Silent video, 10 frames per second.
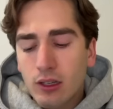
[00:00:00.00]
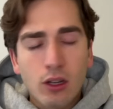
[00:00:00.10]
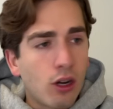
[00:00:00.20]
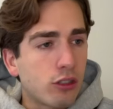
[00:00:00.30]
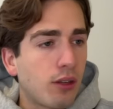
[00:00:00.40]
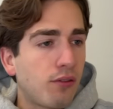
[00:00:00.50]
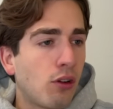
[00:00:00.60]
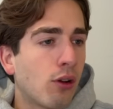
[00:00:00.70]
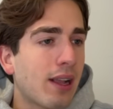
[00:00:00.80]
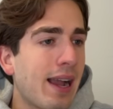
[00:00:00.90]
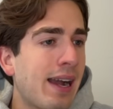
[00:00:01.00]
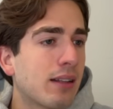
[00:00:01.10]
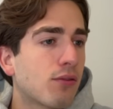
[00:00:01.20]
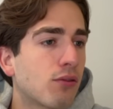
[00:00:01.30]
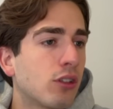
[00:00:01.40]
Also, if you look
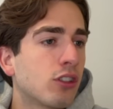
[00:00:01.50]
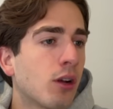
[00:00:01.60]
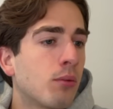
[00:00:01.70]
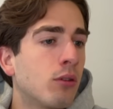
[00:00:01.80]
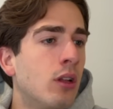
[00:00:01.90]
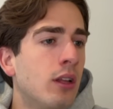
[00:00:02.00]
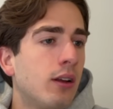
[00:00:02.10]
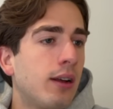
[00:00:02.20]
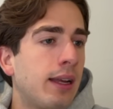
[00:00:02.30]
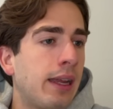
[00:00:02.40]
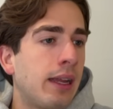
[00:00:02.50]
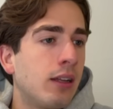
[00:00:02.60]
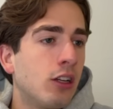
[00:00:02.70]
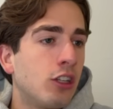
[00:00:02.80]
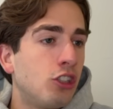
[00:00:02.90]
at, for example, a
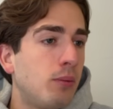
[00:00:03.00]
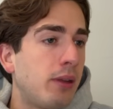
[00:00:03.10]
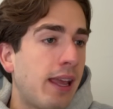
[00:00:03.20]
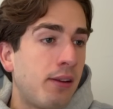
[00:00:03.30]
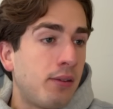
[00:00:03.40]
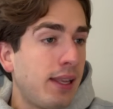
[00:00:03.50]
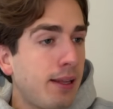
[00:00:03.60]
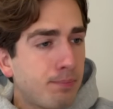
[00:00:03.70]
GPAUD,